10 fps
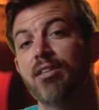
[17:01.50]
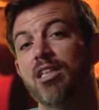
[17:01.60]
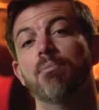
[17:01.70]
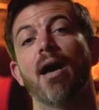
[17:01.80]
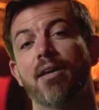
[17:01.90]
the
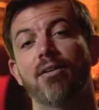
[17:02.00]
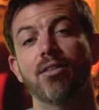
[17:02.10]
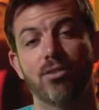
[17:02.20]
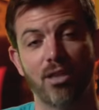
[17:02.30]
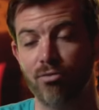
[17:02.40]

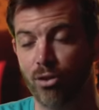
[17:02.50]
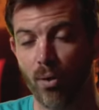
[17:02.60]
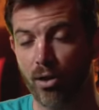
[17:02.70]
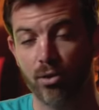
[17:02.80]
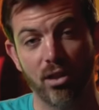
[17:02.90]
immaculate safety
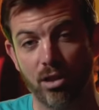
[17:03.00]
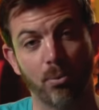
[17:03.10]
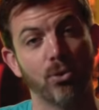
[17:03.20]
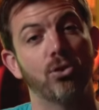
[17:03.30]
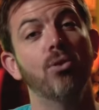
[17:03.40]
record that the
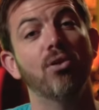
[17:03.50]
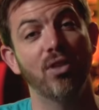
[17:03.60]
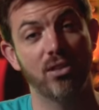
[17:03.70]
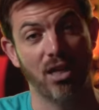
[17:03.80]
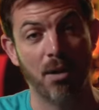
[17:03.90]
pursuit of
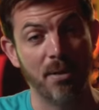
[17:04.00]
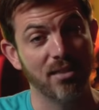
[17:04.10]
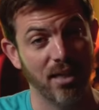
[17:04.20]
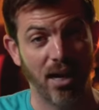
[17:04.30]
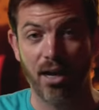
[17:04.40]
this hobby
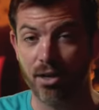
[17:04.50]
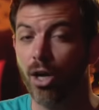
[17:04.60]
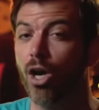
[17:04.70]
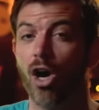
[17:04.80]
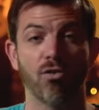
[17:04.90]
has had
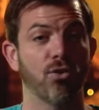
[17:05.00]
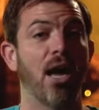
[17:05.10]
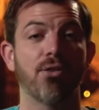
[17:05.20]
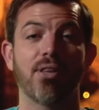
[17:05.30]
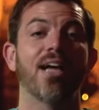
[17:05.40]
over
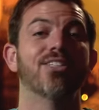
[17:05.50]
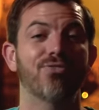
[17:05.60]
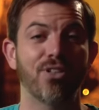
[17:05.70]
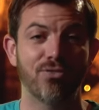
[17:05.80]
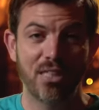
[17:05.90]
now the last
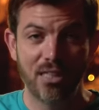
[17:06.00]
50